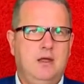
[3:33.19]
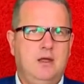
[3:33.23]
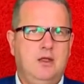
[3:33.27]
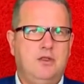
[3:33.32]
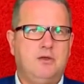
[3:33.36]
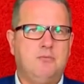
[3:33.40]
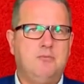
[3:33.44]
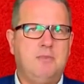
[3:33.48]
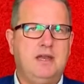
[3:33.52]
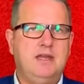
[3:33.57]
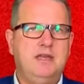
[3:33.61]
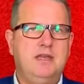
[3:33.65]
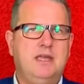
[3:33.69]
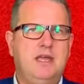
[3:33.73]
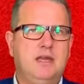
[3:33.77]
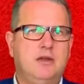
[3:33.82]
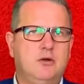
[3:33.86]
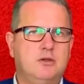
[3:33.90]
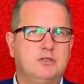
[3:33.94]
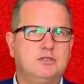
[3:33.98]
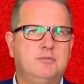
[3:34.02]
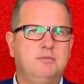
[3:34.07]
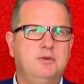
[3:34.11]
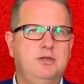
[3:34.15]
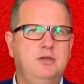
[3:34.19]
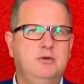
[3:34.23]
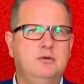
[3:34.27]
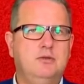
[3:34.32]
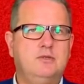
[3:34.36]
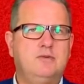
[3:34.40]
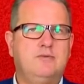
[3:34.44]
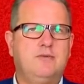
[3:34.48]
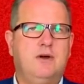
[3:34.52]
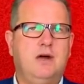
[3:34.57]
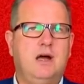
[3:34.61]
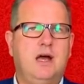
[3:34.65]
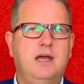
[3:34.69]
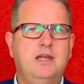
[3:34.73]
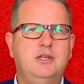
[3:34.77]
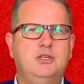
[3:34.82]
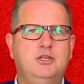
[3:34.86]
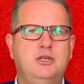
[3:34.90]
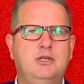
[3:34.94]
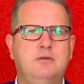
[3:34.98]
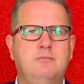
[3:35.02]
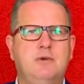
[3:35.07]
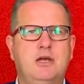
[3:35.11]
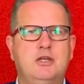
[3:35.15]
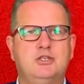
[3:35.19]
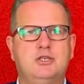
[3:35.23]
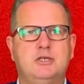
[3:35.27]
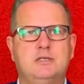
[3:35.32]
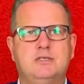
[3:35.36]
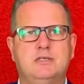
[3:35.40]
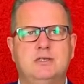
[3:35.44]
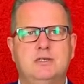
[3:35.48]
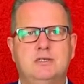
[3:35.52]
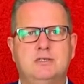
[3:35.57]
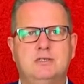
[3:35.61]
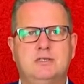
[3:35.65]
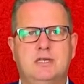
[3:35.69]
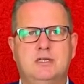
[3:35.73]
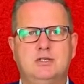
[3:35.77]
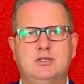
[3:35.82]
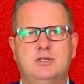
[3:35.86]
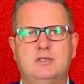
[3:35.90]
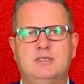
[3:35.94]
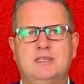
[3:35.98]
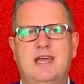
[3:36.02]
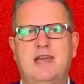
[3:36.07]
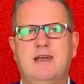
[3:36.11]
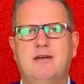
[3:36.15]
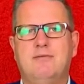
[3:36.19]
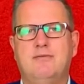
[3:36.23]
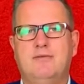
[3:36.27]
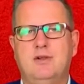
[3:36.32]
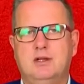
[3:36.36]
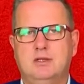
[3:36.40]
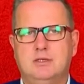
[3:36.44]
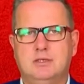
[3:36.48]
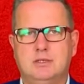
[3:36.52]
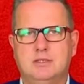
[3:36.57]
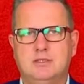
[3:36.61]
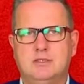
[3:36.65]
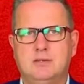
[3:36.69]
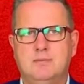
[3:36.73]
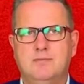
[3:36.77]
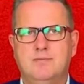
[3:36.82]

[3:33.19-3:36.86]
The money can also be used for hygiene measures such as air filters.